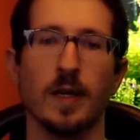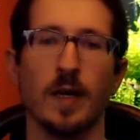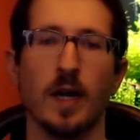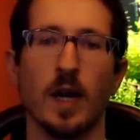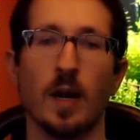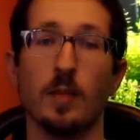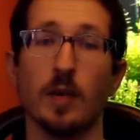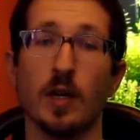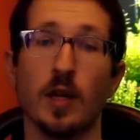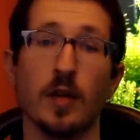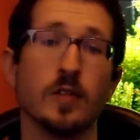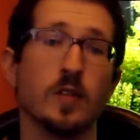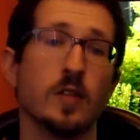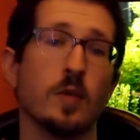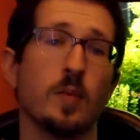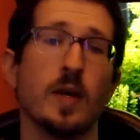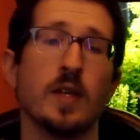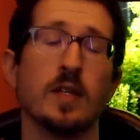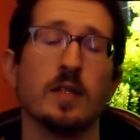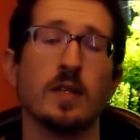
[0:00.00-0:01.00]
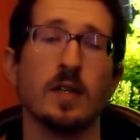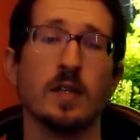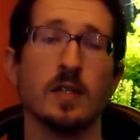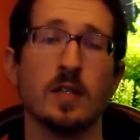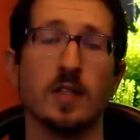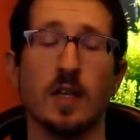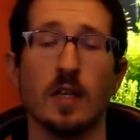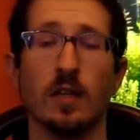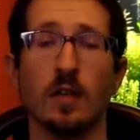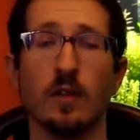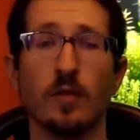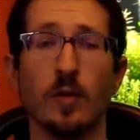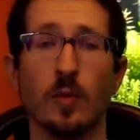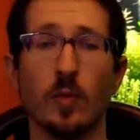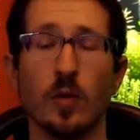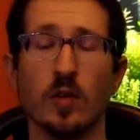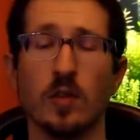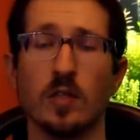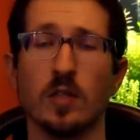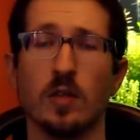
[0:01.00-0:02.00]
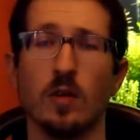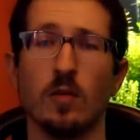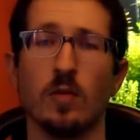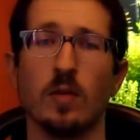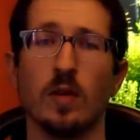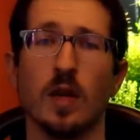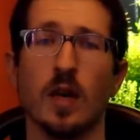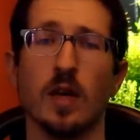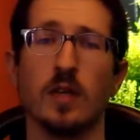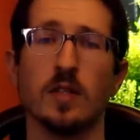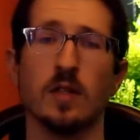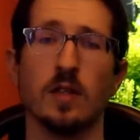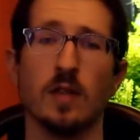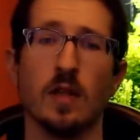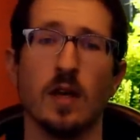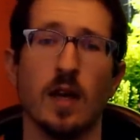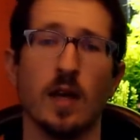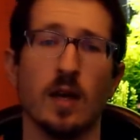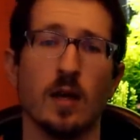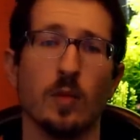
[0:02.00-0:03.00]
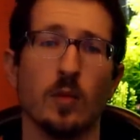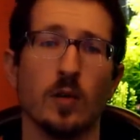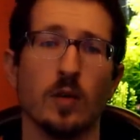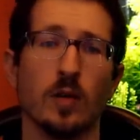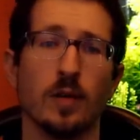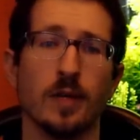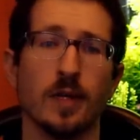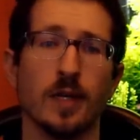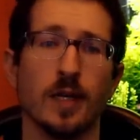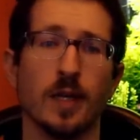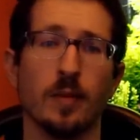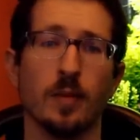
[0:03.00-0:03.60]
But also depends on skill of the person euthanizing the animal,